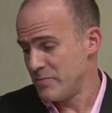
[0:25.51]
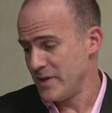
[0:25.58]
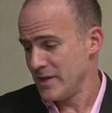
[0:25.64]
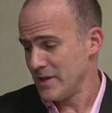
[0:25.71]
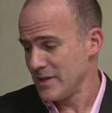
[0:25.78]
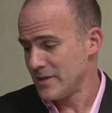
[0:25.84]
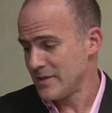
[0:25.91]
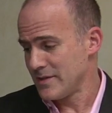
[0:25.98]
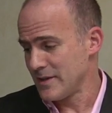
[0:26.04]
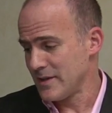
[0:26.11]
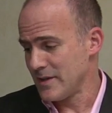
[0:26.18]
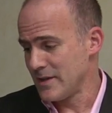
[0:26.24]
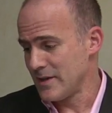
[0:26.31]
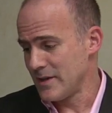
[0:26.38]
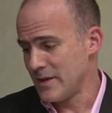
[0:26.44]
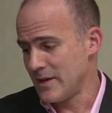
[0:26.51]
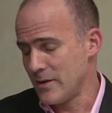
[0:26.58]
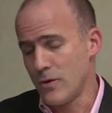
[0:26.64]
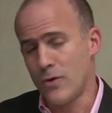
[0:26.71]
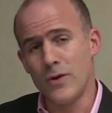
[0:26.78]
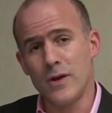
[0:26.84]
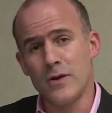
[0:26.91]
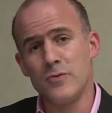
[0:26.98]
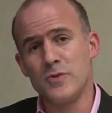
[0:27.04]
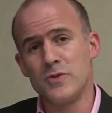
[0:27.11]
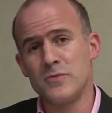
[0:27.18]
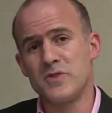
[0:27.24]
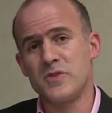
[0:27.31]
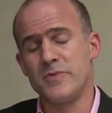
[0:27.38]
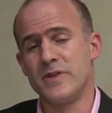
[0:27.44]
built our
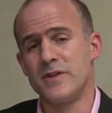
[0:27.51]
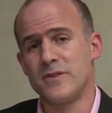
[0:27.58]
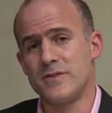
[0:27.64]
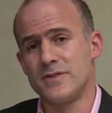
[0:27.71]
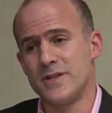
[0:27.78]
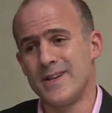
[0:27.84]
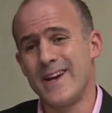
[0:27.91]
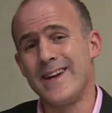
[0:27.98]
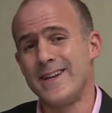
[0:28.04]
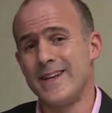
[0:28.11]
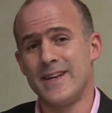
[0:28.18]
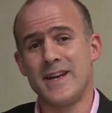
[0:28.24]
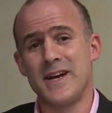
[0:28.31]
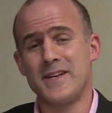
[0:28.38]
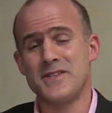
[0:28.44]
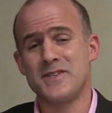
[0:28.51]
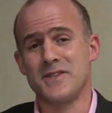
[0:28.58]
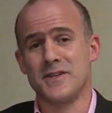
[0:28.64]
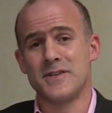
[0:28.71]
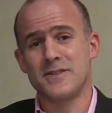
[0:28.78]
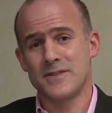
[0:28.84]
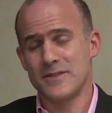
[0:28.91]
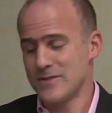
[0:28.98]
all-aluminum speakers in 1996,